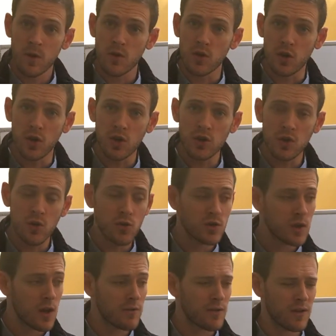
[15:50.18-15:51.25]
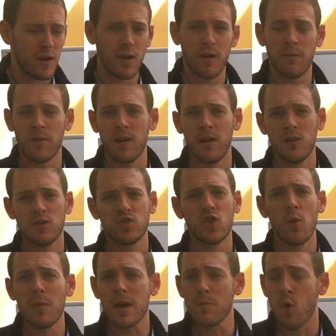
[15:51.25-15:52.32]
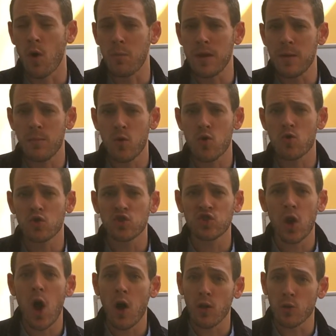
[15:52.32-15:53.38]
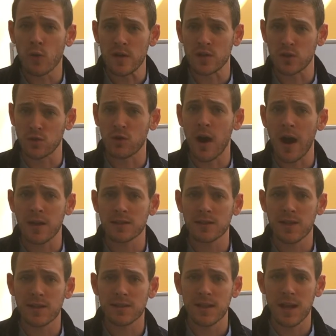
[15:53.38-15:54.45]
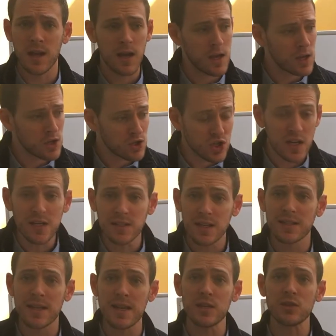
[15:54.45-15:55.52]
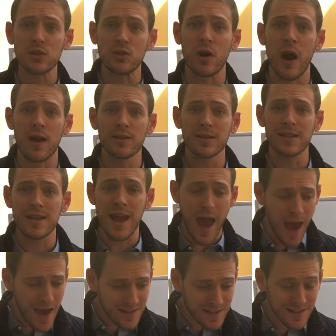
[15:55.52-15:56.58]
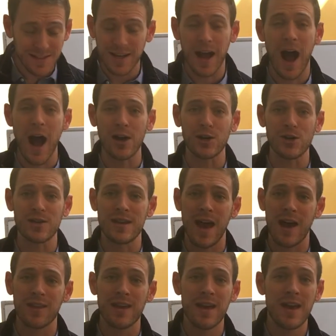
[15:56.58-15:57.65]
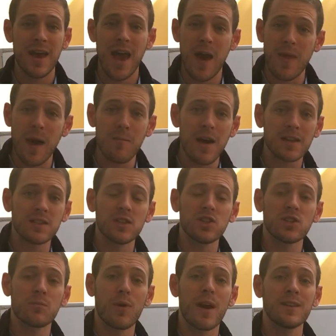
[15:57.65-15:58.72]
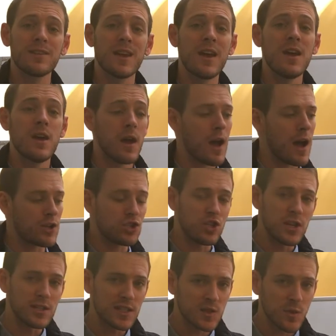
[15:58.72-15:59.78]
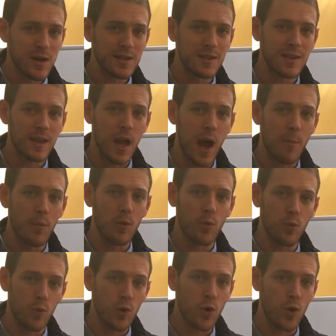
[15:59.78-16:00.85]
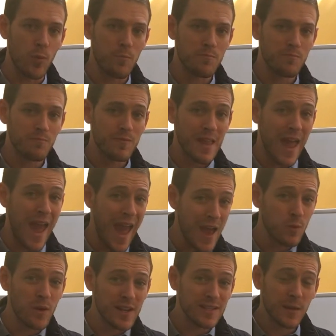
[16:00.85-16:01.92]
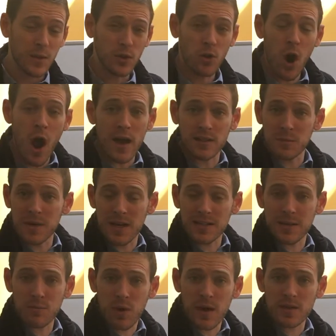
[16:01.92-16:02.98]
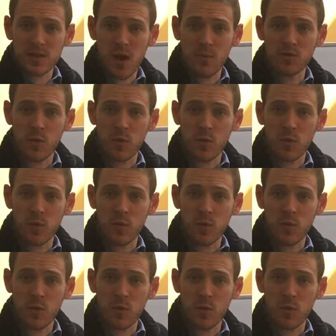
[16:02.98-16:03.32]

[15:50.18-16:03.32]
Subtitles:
the good news of so many more people who saw the risen Christ and said, Jesus is Christ, he has conquered death, and that message spreads. Jesus, when he's in the upper room, and when he's on the cross, because he prays Psalm